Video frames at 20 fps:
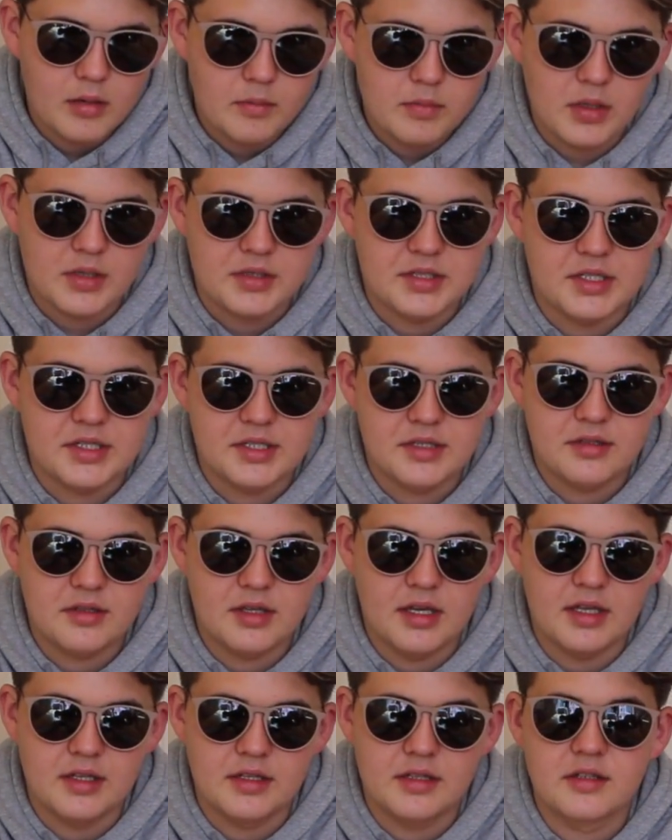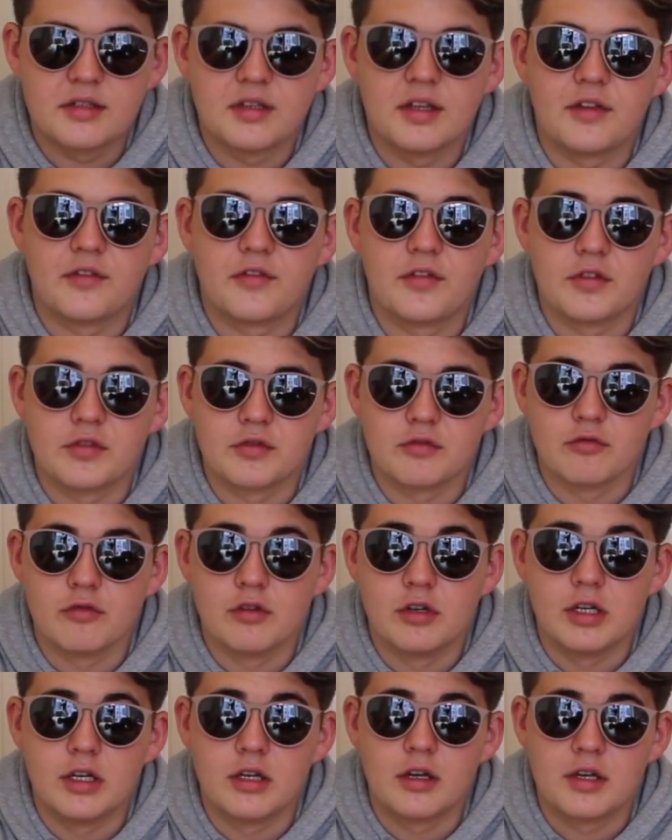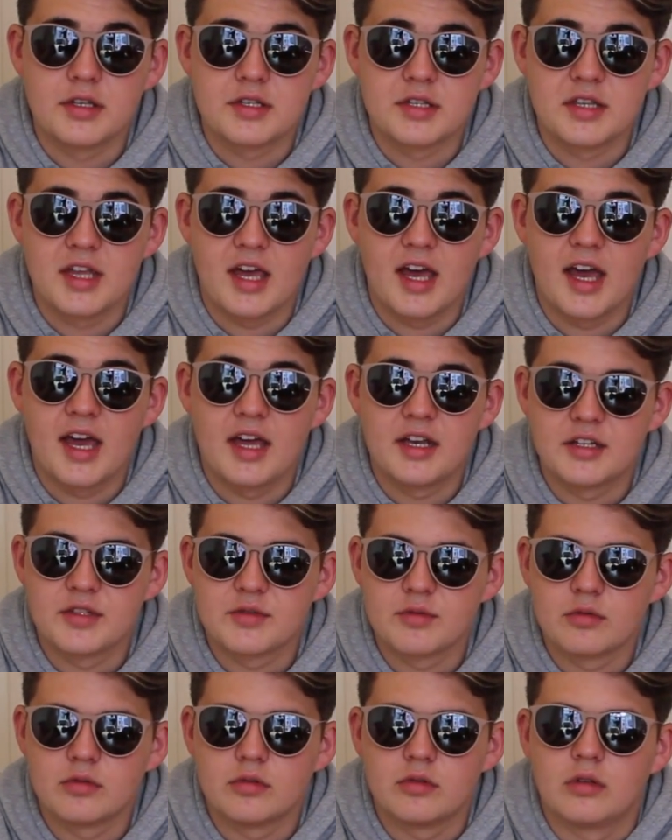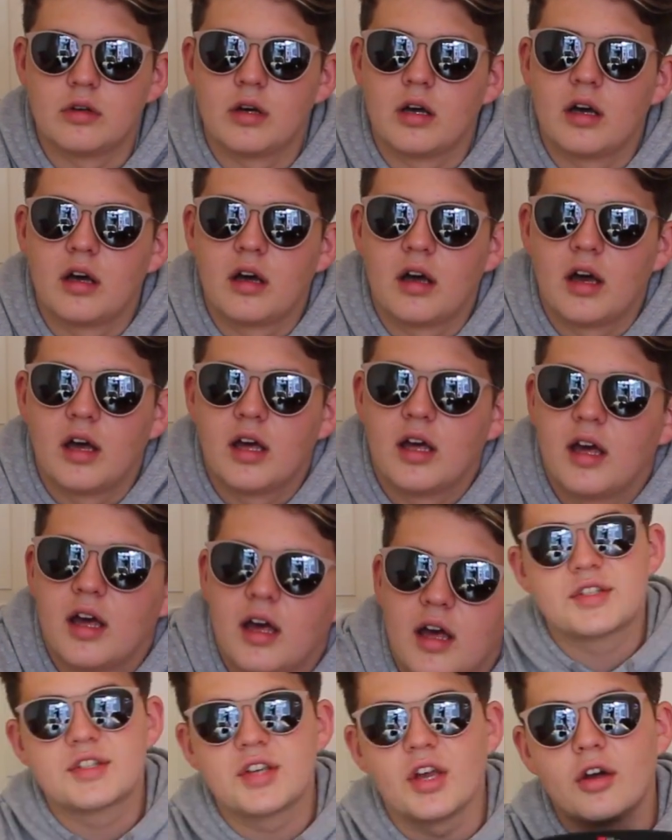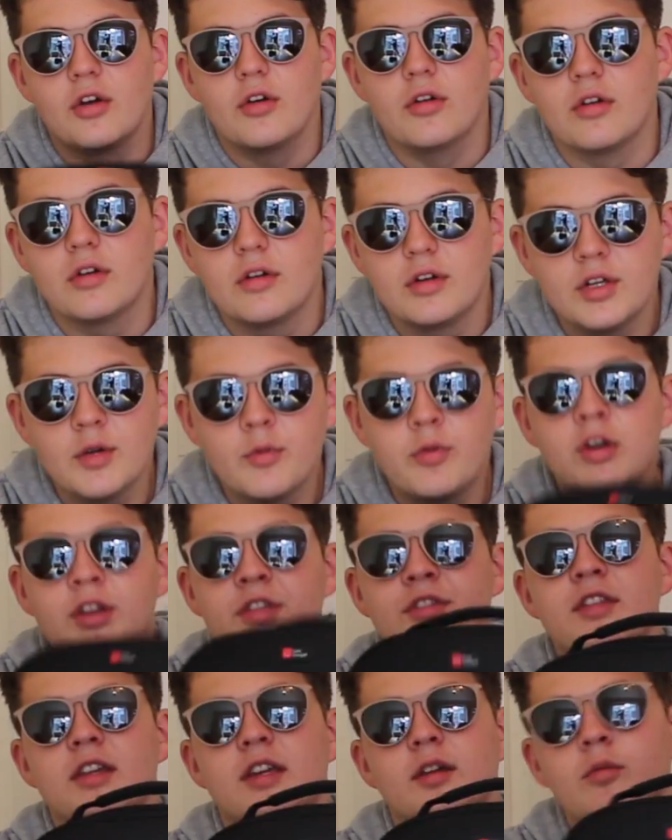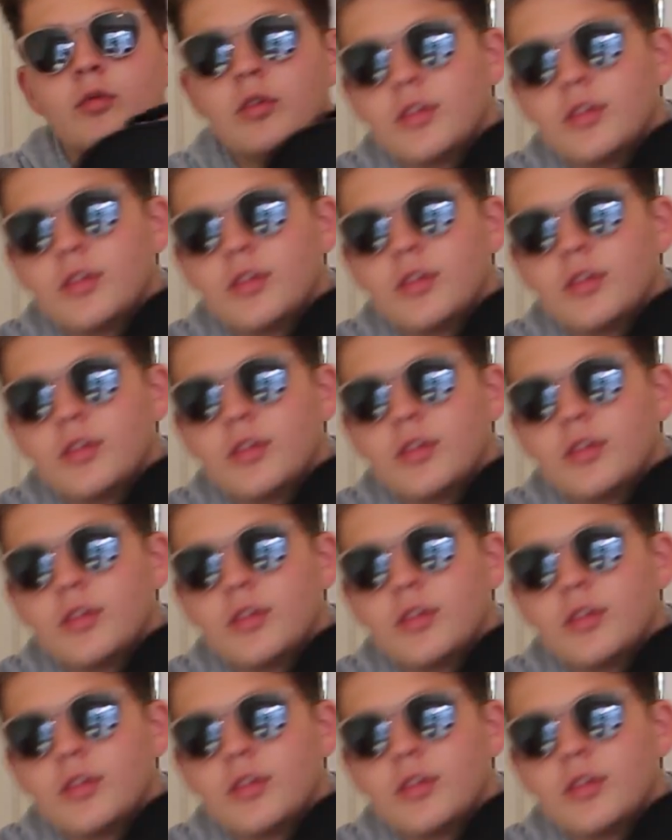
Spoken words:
Plus it feels really nice in the hand as well. So, you're probably thinking,